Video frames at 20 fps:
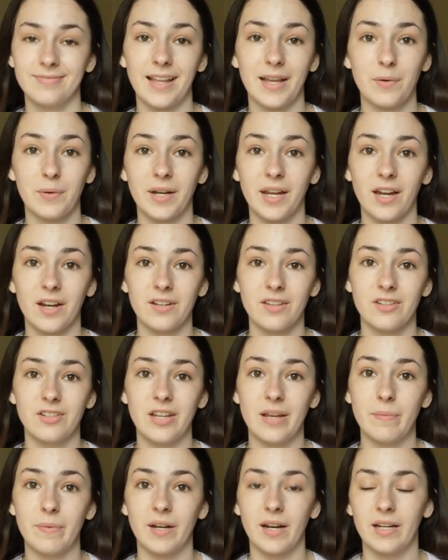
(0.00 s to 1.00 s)
Like when I go to the
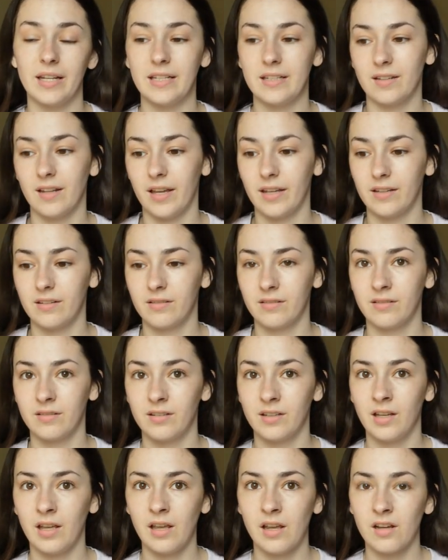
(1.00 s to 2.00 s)
gym and I need to like
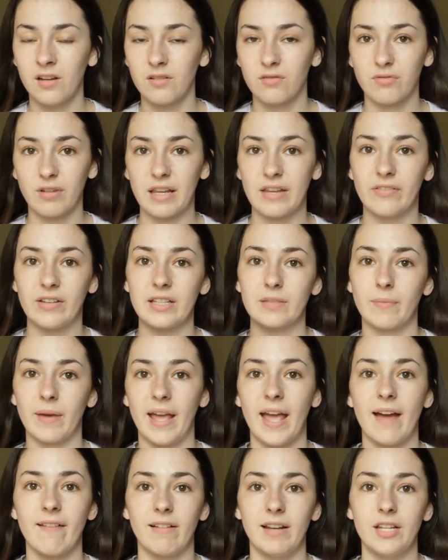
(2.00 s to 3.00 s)
refix my
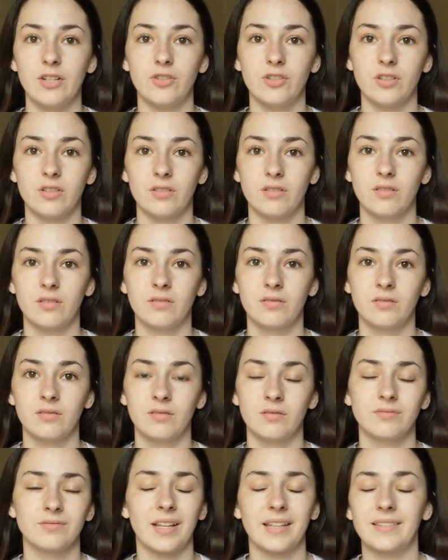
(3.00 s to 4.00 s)
hair, I literally just,
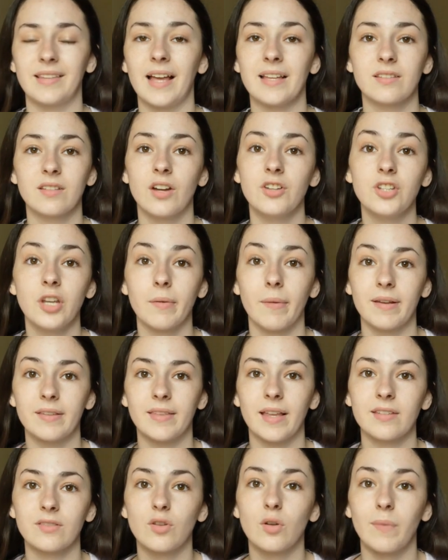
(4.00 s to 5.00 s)
like that's touching my,
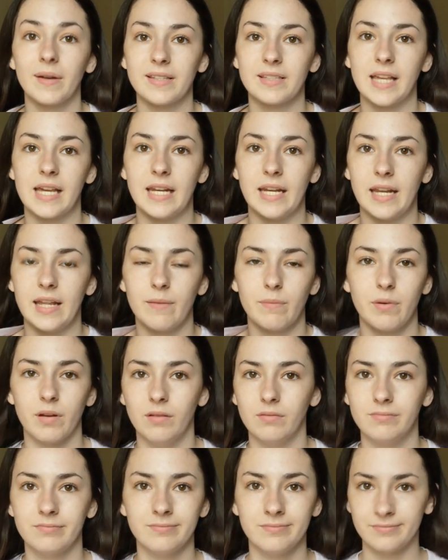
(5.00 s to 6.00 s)
that's got my skin in it,
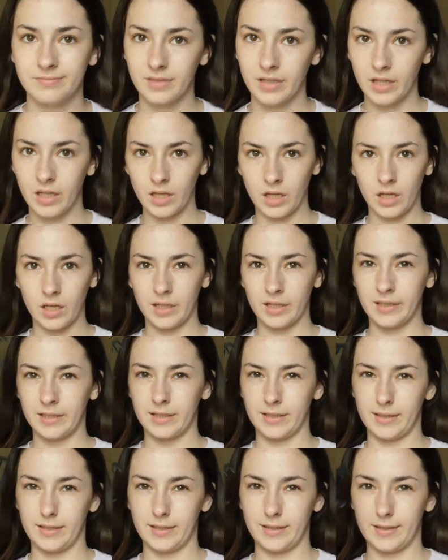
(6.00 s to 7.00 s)
but
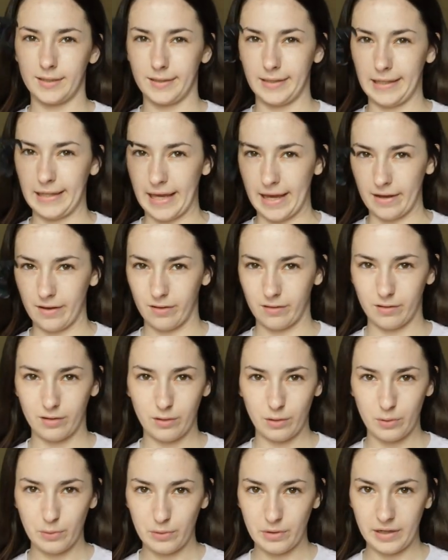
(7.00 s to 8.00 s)
yeah,
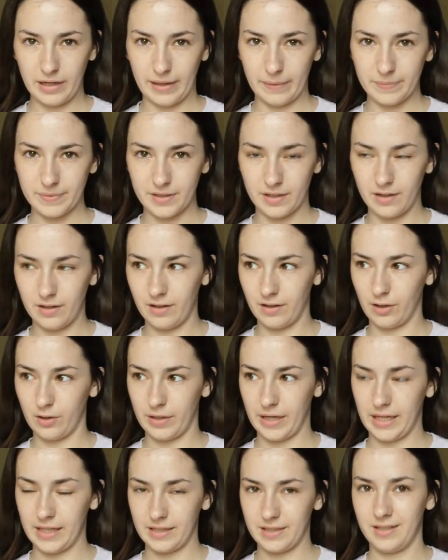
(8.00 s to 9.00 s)
claw clips are
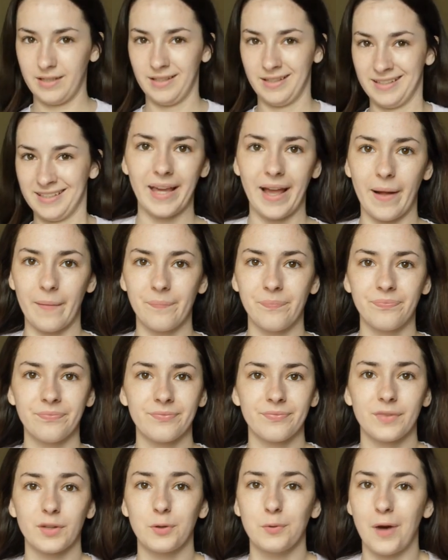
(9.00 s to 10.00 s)
great. Yeah,
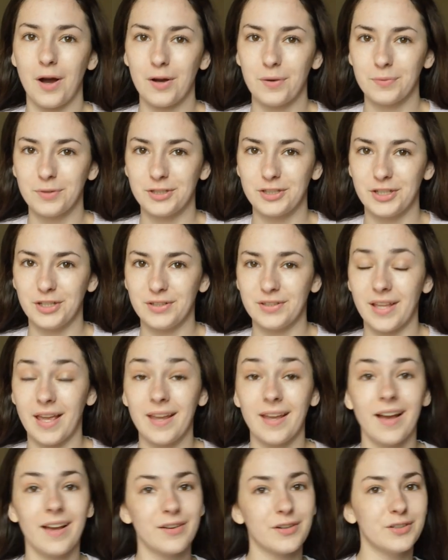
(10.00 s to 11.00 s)
welcome to
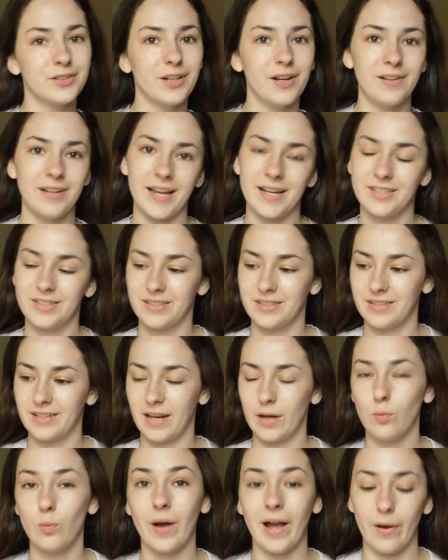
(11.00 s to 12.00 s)
Tuesday. I got no lectures
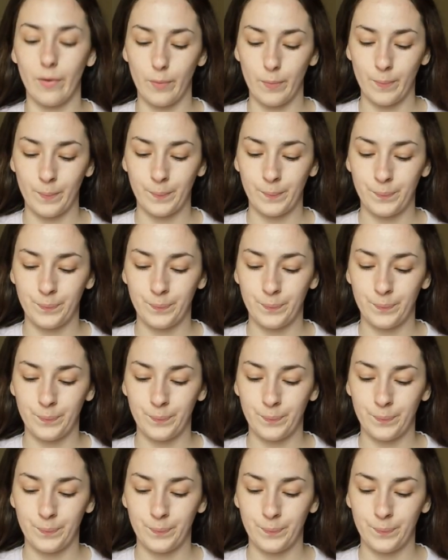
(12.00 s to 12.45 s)
today. Well,